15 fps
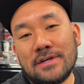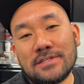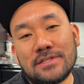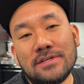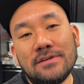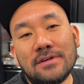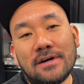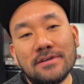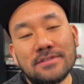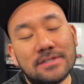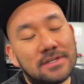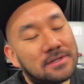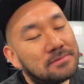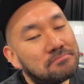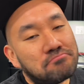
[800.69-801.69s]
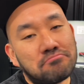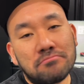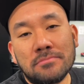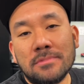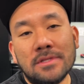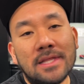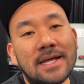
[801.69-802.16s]
a tune also,
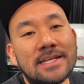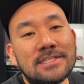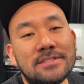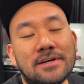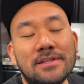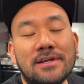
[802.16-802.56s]
let us know.